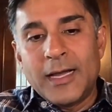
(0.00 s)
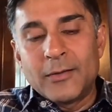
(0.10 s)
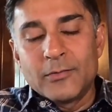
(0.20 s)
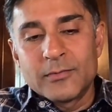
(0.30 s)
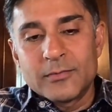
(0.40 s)

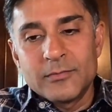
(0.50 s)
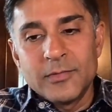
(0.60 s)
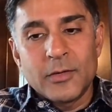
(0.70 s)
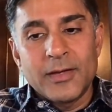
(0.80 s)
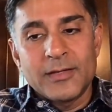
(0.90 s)

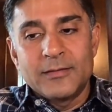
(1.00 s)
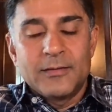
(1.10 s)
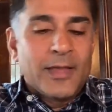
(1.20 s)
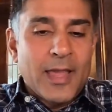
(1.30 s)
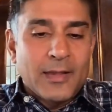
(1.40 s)

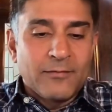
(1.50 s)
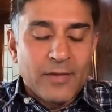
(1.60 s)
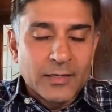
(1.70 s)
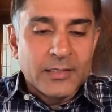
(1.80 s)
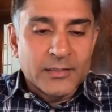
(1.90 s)
again, it
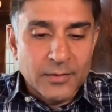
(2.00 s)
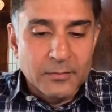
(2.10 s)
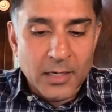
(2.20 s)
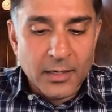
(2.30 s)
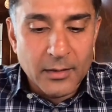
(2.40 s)
varies from
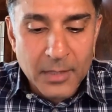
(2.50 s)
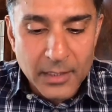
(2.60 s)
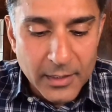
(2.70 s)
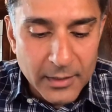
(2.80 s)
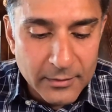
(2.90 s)
market to market,